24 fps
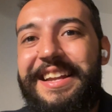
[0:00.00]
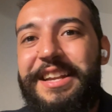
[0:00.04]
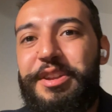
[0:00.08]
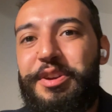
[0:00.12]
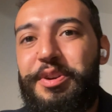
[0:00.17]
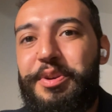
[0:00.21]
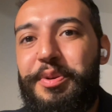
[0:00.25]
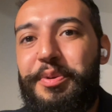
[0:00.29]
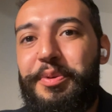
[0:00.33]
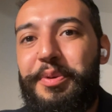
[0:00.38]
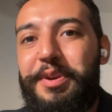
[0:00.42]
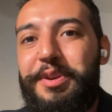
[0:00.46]
in
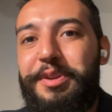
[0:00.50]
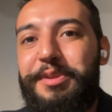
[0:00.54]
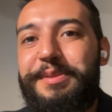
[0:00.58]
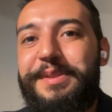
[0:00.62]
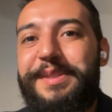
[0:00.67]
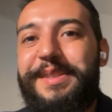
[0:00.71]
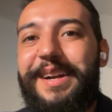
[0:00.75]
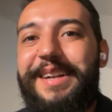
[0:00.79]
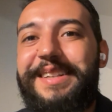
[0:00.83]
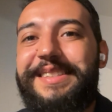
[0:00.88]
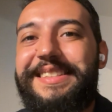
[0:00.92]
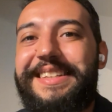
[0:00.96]
you when you
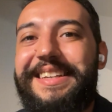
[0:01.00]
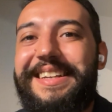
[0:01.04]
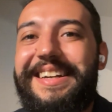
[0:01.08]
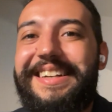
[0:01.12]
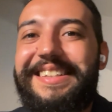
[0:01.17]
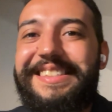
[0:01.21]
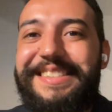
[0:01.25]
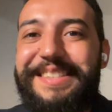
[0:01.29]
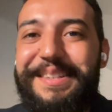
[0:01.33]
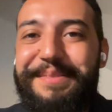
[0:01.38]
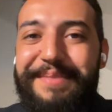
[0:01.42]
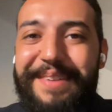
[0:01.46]
start to
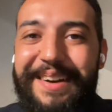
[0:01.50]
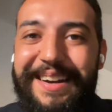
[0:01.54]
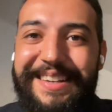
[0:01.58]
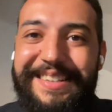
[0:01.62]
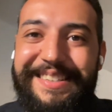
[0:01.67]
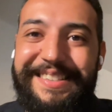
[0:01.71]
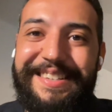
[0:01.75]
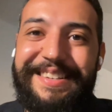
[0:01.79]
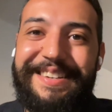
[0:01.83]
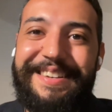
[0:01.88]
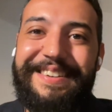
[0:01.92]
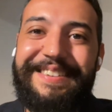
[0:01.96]

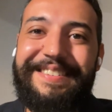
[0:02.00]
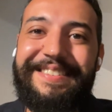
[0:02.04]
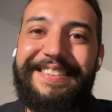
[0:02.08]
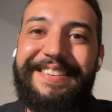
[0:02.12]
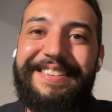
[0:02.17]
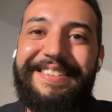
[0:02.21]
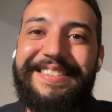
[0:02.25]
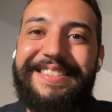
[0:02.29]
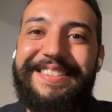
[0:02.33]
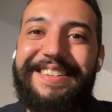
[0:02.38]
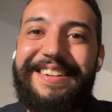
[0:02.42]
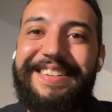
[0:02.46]
customize it, when
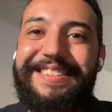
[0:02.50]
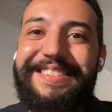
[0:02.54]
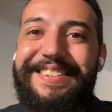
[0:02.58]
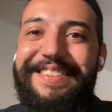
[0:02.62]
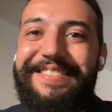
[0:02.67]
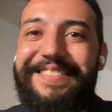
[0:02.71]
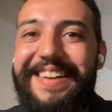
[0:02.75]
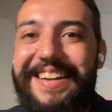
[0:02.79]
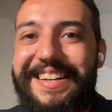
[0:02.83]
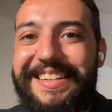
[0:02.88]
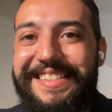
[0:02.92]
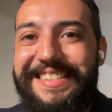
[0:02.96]
you start
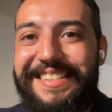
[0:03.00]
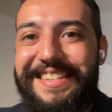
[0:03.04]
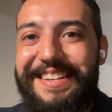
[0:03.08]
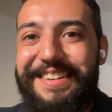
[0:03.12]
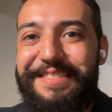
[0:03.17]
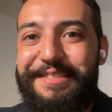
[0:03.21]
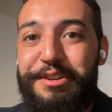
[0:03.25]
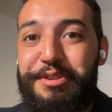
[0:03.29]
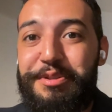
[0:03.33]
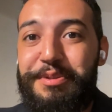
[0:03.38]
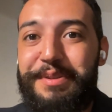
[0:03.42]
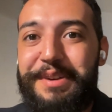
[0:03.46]
to race
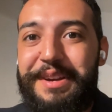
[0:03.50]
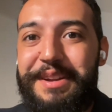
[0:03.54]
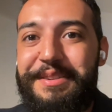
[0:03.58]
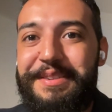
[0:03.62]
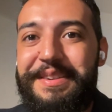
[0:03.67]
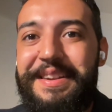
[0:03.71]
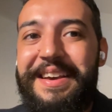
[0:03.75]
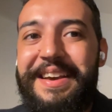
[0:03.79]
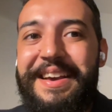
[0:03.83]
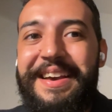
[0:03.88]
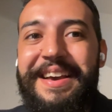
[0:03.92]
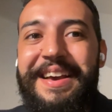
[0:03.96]
it, when you
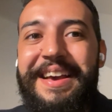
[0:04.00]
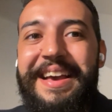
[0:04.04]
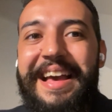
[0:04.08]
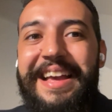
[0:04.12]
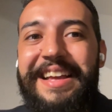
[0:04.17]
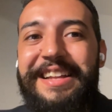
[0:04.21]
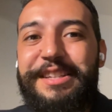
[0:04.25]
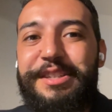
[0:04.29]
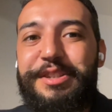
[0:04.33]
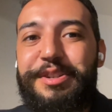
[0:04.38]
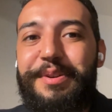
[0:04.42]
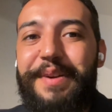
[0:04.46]
can
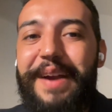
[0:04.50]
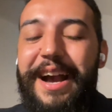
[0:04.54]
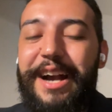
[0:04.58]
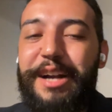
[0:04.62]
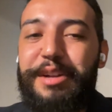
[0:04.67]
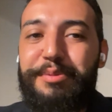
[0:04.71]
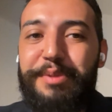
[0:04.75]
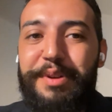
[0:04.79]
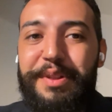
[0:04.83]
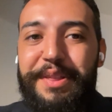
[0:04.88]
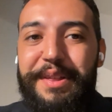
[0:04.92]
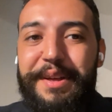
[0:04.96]

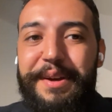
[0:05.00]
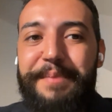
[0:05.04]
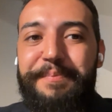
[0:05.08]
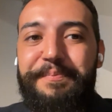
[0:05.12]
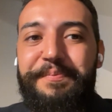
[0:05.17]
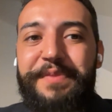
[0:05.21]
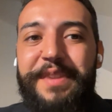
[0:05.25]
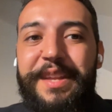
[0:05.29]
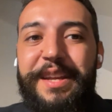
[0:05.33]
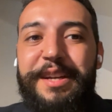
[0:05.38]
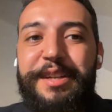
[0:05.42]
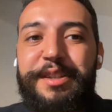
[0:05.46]
interact with it.
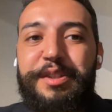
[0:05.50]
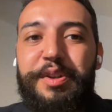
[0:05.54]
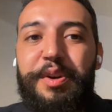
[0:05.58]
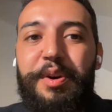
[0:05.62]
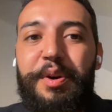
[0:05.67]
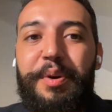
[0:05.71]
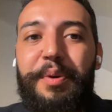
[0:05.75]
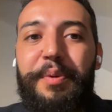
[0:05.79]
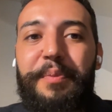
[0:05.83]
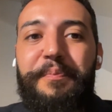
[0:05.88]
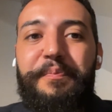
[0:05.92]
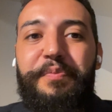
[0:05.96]

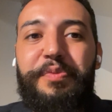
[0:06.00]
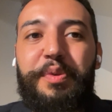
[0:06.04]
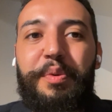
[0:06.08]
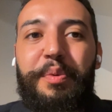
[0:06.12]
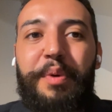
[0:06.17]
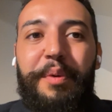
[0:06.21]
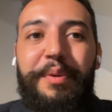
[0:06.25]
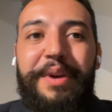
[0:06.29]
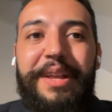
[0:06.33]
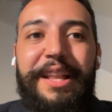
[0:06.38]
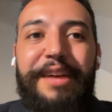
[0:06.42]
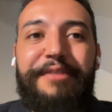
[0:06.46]
So
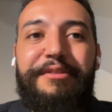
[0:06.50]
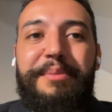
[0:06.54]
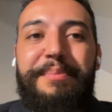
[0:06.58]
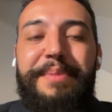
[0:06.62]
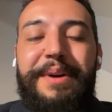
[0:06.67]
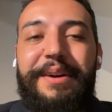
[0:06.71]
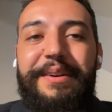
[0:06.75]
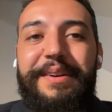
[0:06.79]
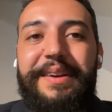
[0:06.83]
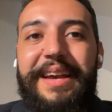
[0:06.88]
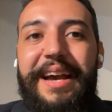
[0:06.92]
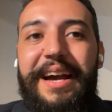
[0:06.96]
what we love
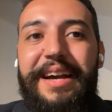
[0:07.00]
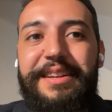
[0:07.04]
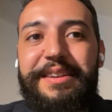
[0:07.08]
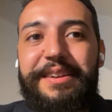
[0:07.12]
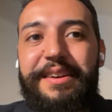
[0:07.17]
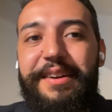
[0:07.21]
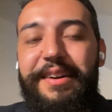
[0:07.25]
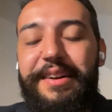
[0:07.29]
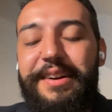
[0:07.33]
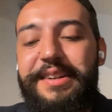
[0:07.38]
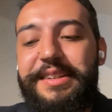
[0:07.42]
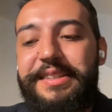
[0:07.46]
about
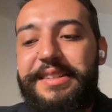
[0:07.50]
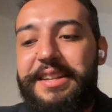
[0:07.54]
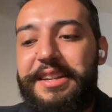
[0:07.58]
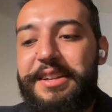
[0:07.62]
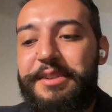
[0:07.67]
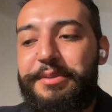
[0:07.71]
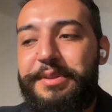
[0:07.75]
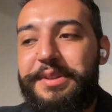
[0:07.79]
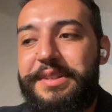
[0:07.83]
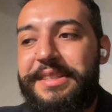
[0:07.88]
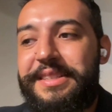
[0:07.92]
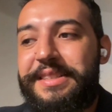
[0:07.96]
Kadcars, and
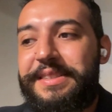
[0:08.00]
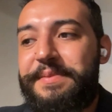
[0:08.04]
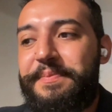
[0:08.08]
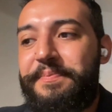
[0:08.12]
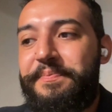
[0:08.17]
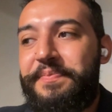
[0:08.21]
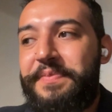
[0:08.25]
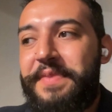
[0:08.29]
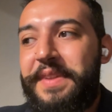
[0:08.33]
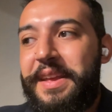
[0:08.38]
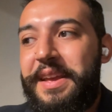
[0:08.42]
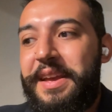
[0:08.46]
it
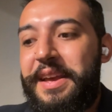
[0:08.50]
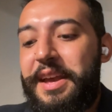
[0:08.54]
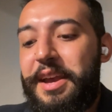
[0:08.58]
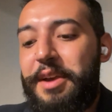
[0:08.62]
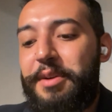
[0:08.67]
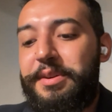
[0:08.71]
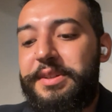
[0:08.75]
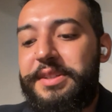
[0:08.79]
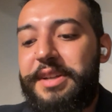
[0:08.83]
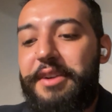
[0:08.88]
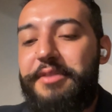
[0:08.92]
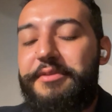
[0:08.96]

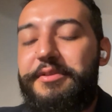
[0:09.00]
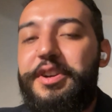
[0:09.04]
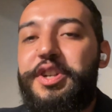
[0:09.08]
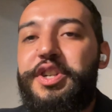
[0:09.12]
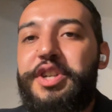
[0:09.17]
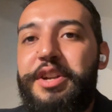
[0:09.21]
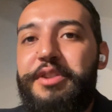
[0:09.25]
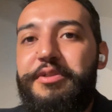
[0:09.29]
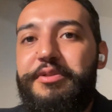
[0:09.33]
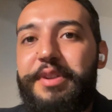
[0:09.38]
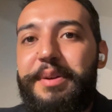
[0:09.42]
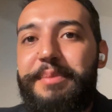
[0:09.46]
was our
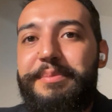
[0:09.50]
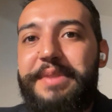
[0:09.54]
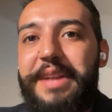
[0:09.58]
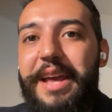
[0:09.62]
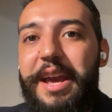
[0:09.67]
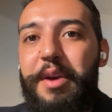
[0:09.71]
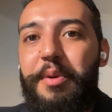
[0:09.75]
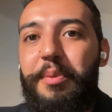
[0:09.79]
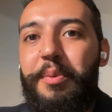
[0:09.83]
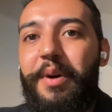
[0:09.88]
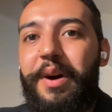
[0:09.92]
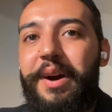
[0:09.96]
vision from
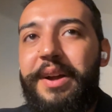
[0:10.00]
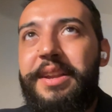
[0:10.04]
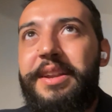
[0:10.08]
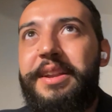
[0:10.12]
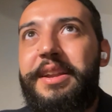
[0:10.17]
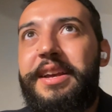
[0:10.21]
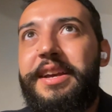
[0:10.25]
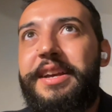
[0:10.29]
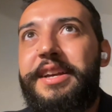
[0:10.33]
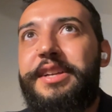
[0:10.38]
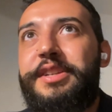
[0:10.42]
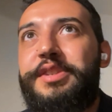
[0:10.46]
day
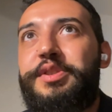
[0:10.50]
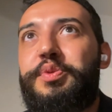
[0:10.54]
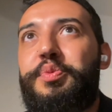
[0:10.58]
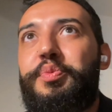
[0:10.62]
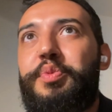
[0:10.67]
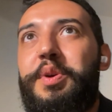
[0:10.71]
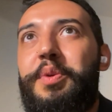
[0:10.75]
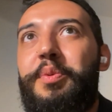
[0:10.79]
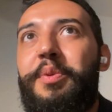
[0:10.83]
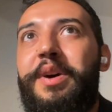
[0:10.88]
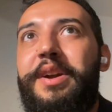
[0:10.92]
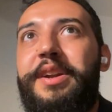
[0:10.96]
one, is
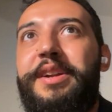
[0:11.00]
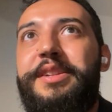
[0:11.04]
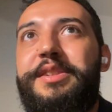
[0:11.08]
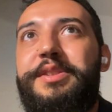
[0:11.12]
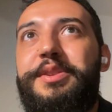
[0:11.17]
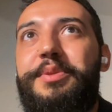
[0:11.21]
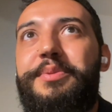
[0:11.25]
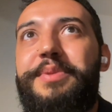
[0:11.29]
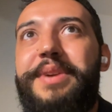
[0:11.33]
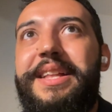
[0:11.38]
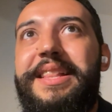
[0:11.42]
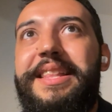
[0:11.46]
we wanted
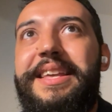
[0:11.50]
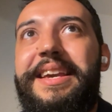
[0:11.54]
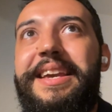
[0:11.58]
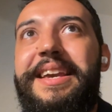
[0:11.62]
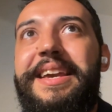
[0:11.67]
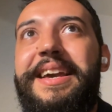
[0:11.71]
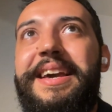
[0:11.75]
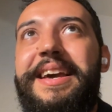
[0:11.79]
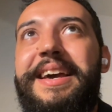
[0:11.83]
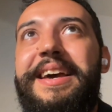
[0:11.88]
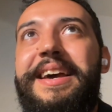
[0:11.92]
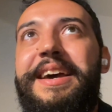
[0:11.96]
to
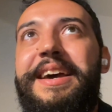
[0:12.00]
really